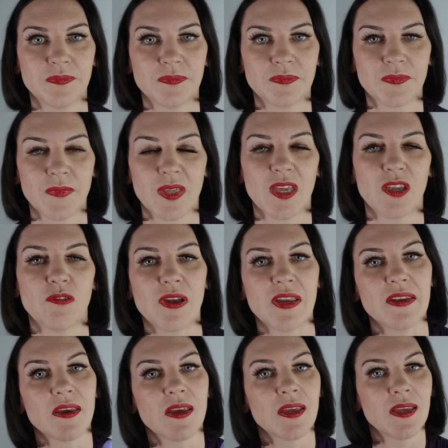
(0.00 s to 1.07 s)
Okay, great.
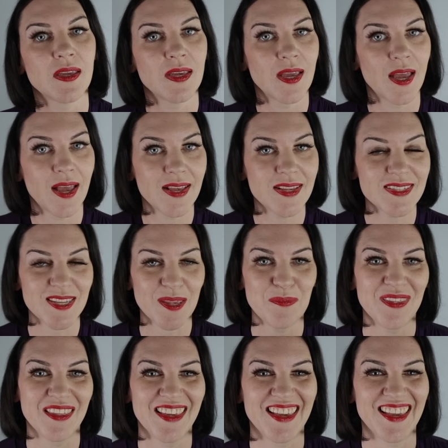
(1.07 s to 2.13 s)
Same thing
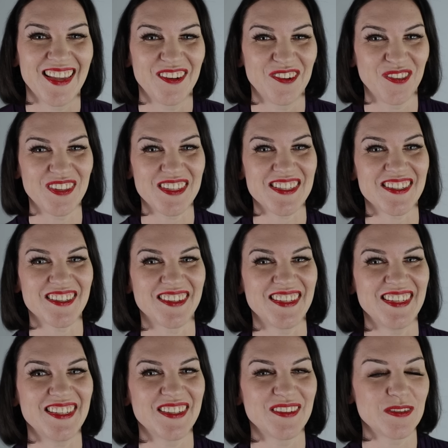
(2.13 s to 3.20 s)
again on this side.
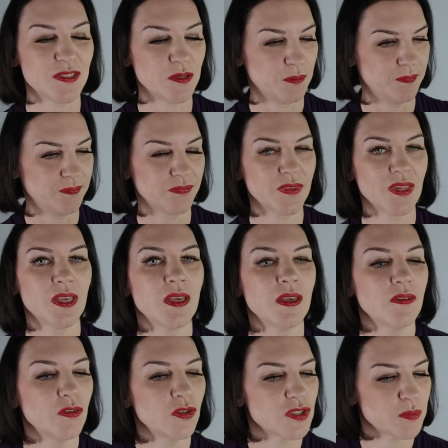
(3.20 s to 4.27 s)
So,
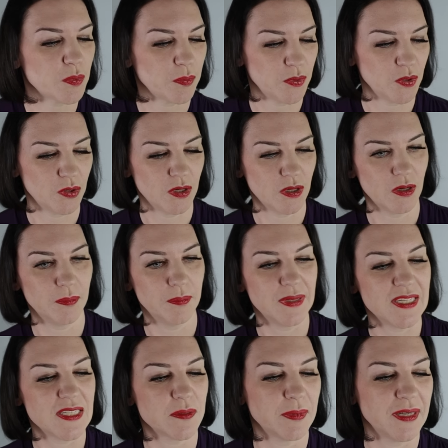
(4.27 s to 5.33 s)
just pop your arm into
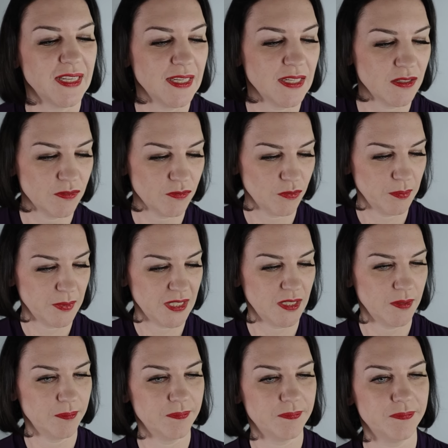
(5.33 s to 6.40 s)
my hand for me.
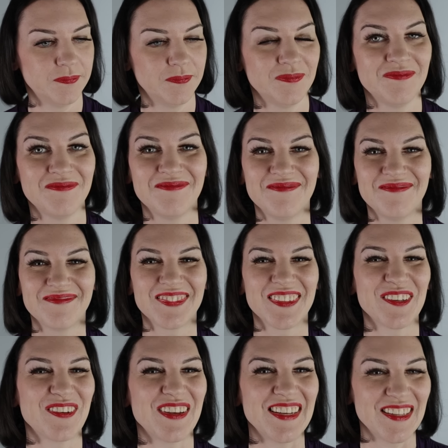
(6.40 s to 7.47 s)

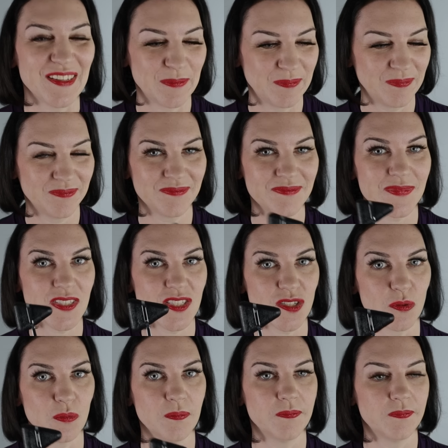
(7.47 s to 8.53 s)
Great. So,
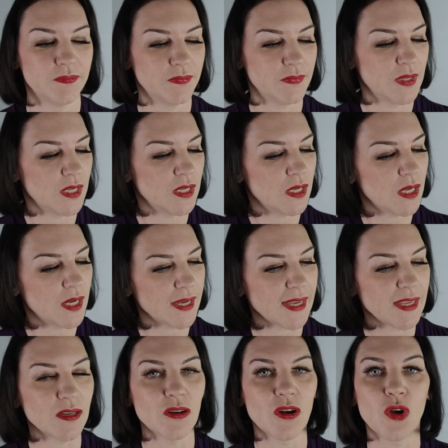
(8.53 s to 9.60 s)
again,
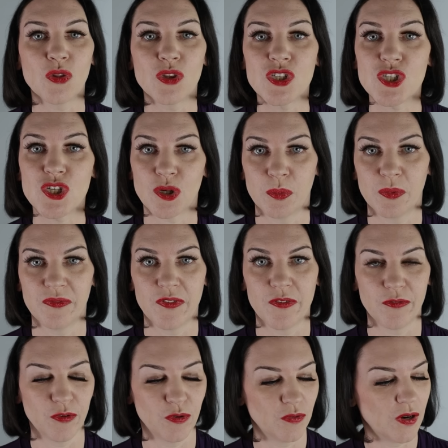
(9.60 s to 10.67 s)
on the top of the
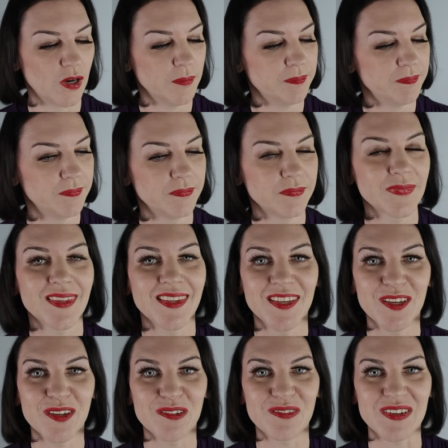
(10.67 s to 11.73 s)
forearm.
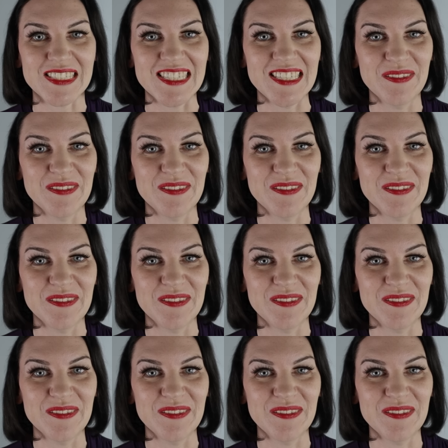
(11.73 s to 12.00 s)
Ready?